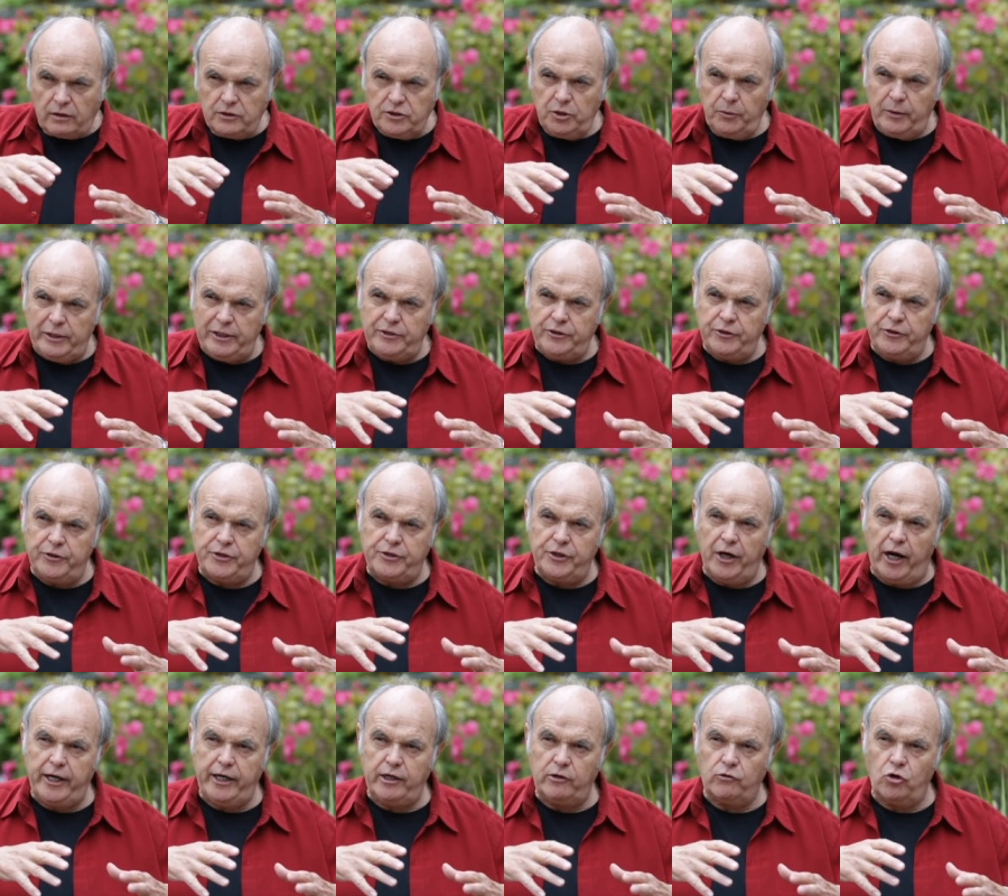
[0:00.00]
she went into the
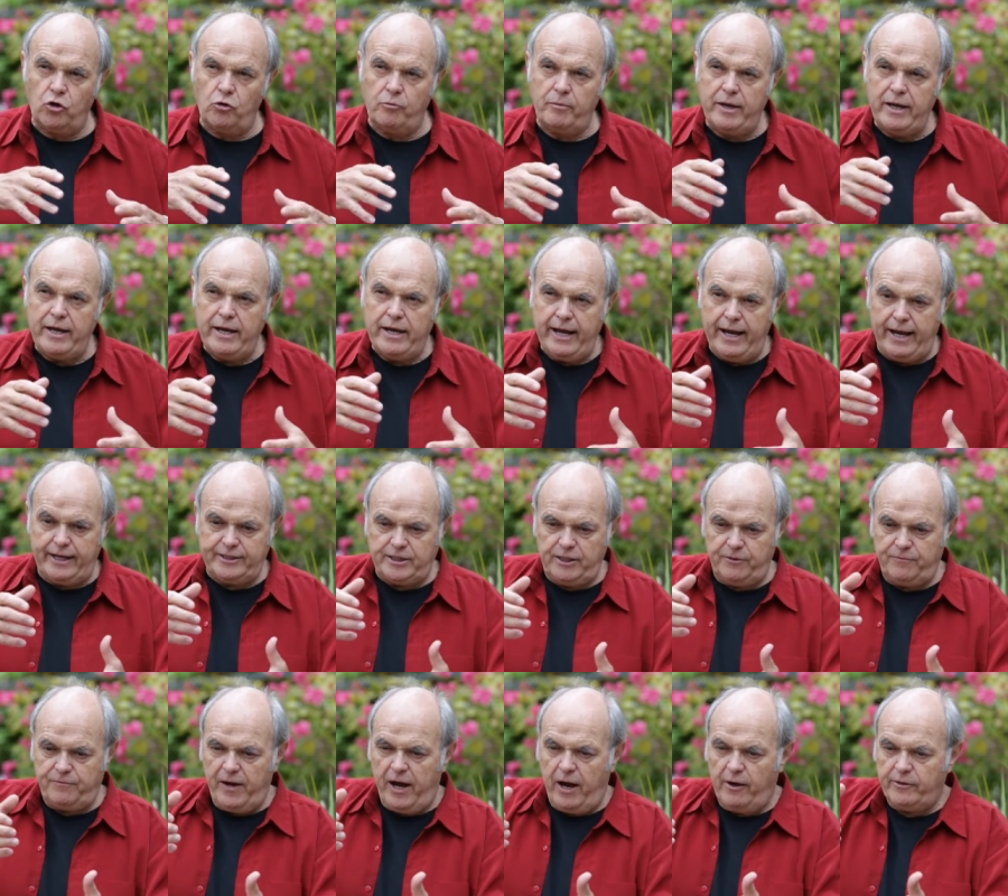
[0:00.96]
dining room and
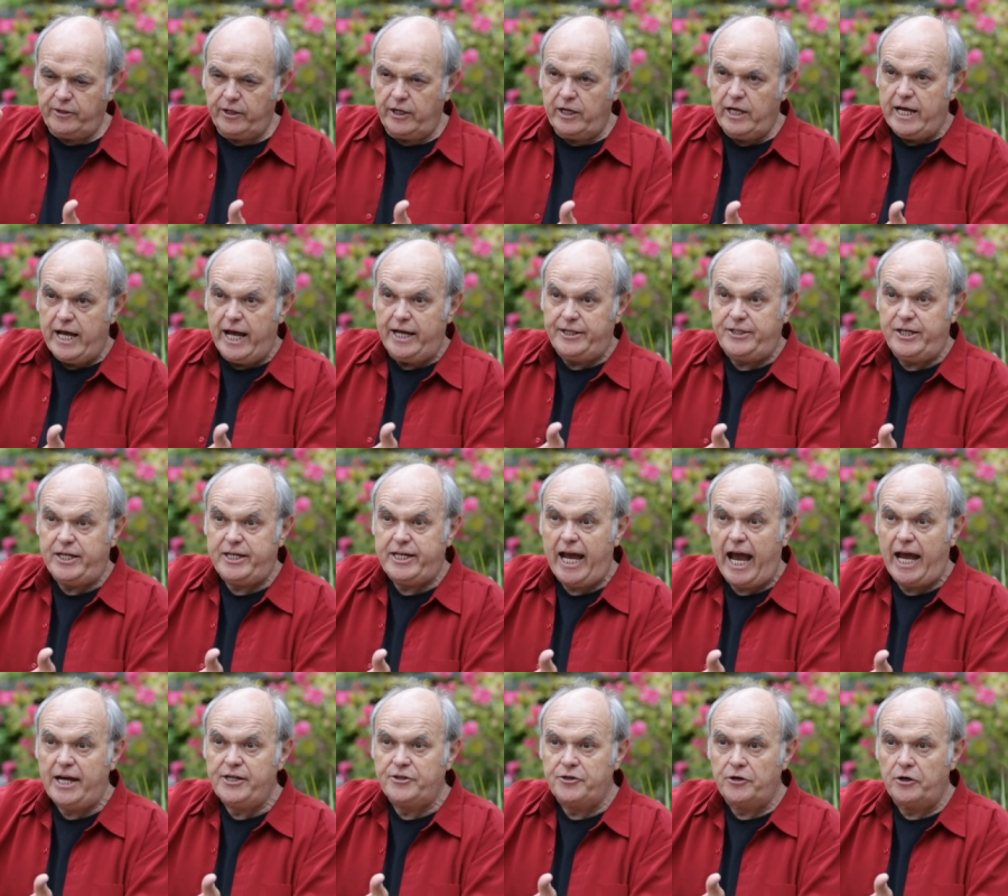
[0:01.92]
she found a, a
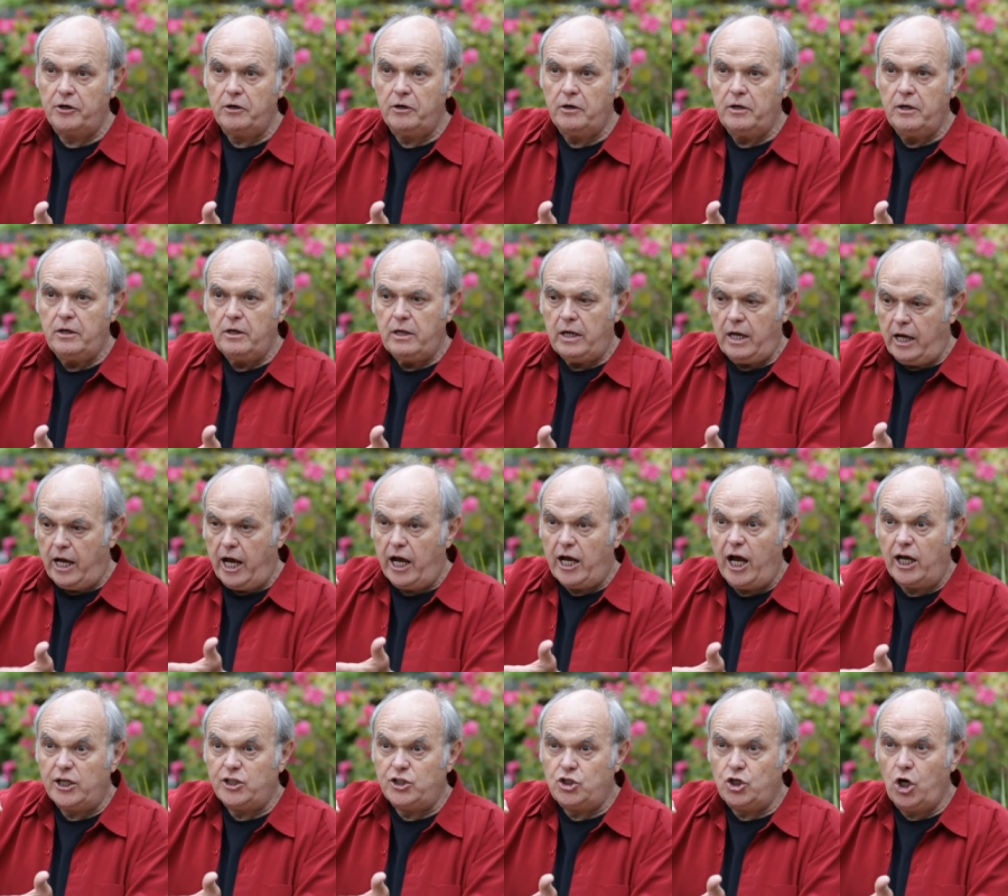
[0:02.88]
decanter,
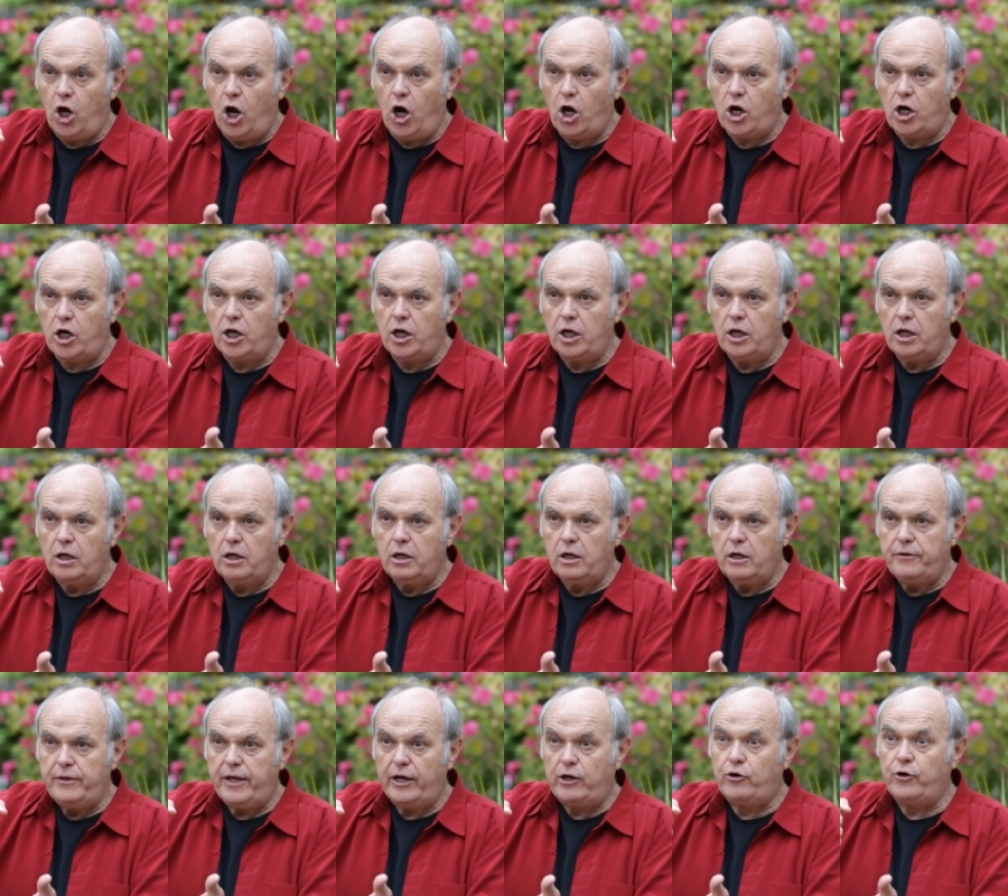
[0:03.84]
a, a, jug
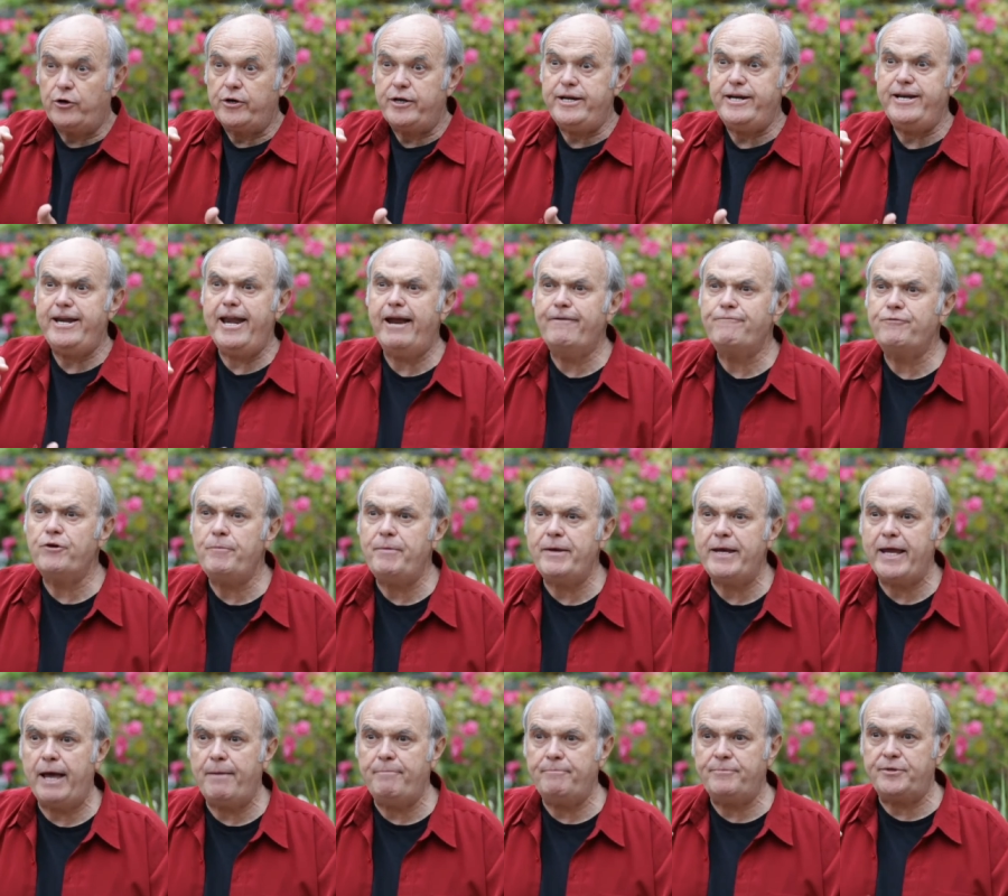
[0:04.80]
that could never
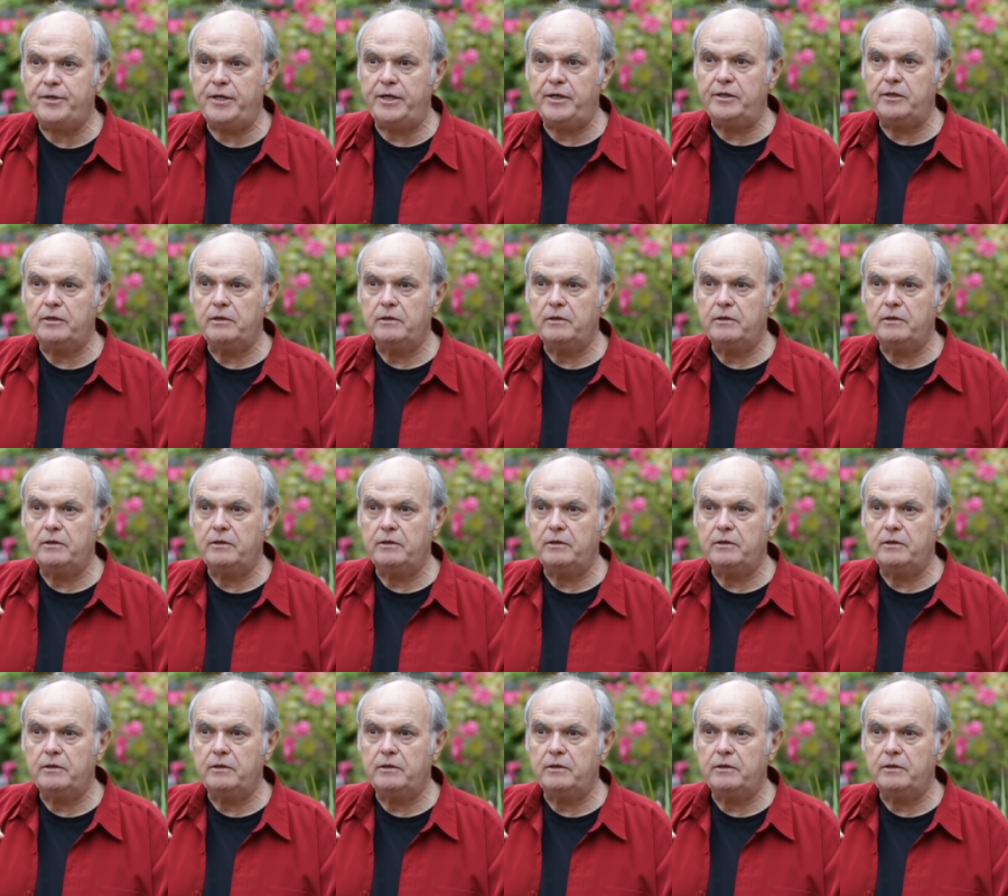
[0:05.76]
be emptied.